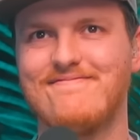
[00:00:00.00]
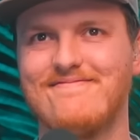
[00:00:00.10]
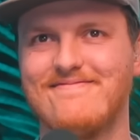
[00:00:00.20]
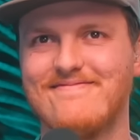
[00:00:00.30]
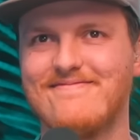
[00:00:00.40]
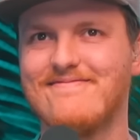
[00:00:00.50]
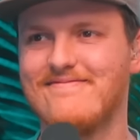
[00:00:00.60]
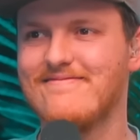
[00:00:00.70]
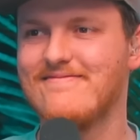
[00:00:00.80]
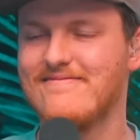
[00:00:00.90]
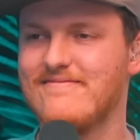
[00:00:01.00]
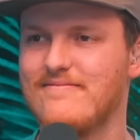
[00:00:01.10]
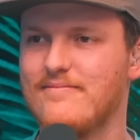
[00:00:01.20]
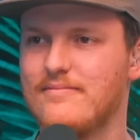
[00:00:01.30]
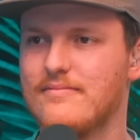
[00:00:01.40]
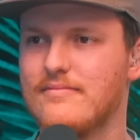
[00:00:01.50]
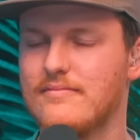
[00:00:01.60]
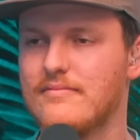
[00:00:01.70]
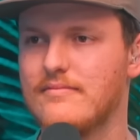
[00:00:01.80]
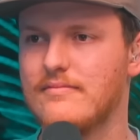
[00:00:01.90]

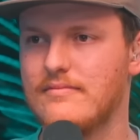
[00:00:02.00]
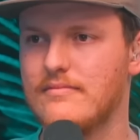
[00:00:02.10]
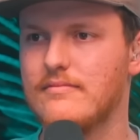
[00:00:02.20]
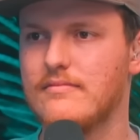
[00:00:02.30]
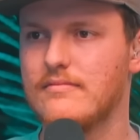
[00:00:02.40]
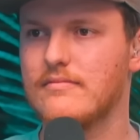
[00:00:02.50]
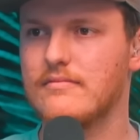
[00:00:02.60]
(not speaking)